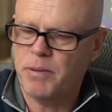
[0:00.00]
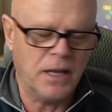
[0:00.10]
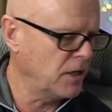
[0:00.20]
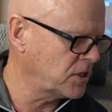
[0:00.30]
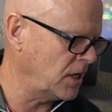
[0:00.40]

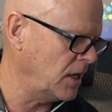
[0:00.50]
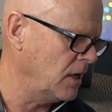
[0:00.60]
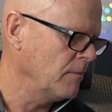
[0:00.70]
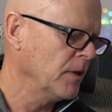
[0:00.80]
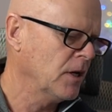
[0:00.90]

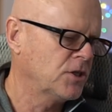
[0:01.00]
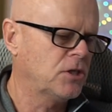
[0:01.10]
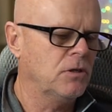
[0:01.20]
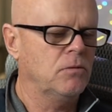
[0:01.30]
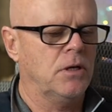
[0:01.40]
ability
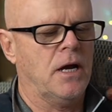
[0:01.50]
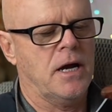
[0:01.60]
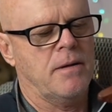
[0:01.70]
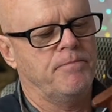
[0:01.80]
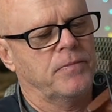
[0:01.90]
to
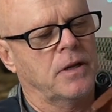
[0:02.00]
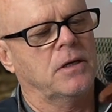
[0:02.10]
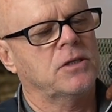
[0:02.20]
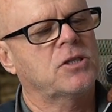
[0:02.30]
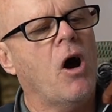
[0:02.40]

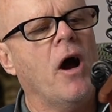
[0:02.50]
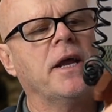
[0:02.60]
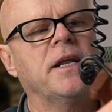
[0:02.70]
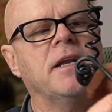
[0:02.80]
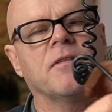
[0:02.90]

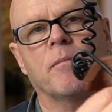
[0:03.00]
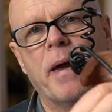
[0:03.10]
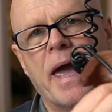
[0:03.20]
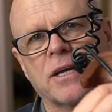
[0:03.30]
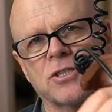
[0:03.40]
tie it in at the
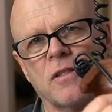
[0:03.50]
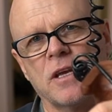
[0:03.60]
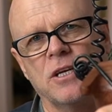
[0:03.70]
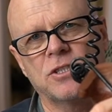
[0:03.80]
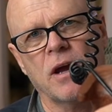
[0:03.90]
back so
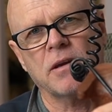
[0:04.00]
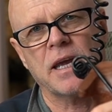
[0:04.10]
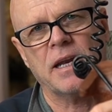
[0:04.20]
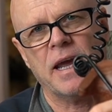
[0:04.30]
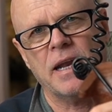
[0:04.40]
that you don't
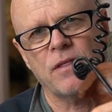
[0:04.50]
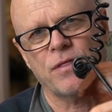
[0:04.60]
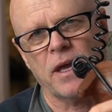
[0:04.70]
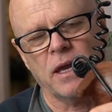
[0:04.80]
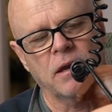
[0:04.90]
get
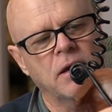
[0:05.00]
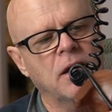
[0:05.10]
anything